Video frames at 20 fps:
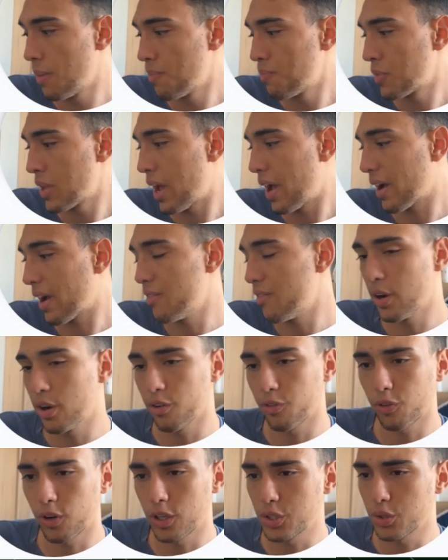I got very
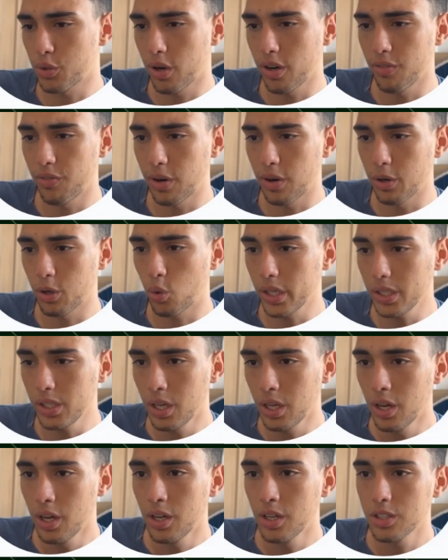frustrated very quickly.
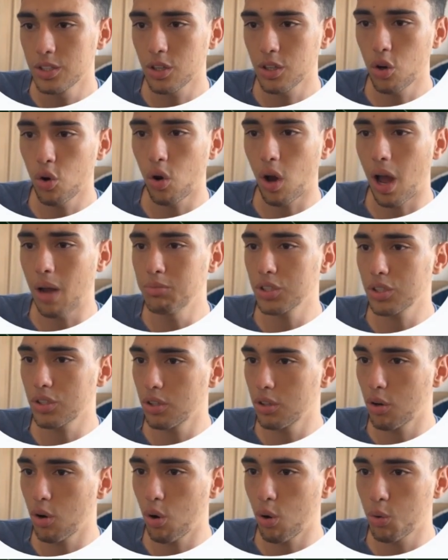So I'm just
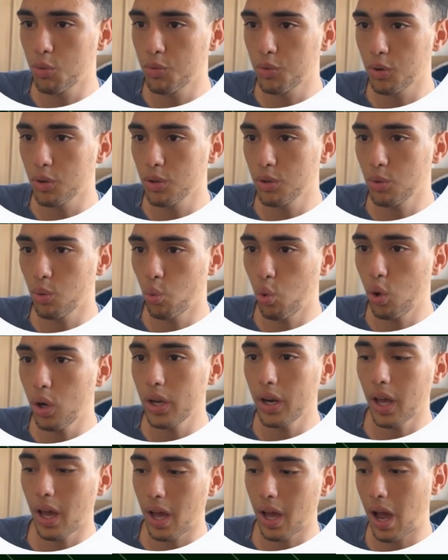gonna go over
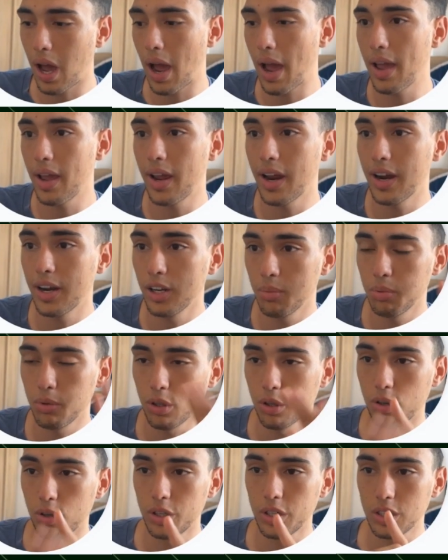what I ended up
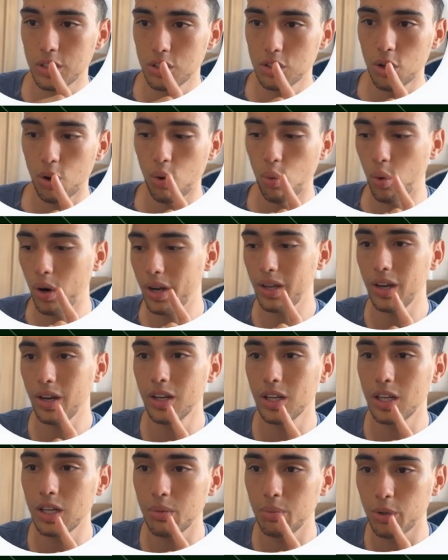learning. So what I
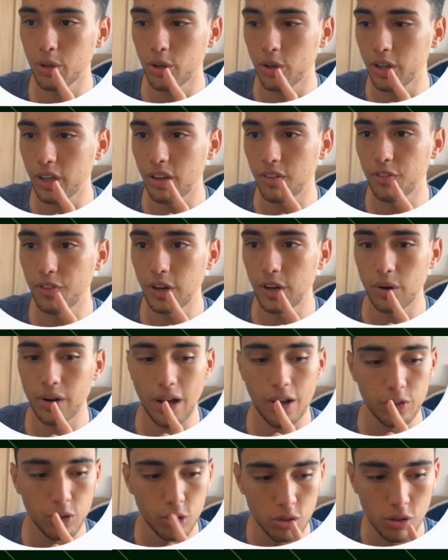ended up learning and figuring
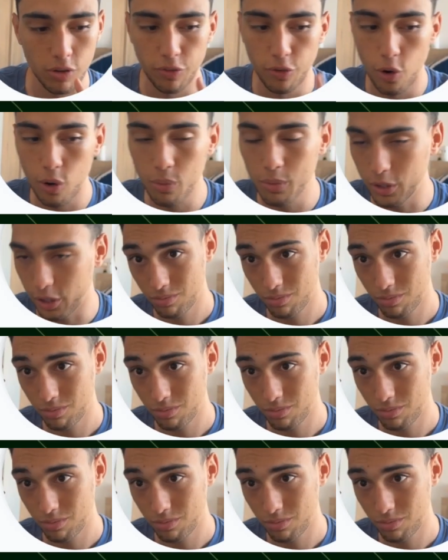out, there's a formula,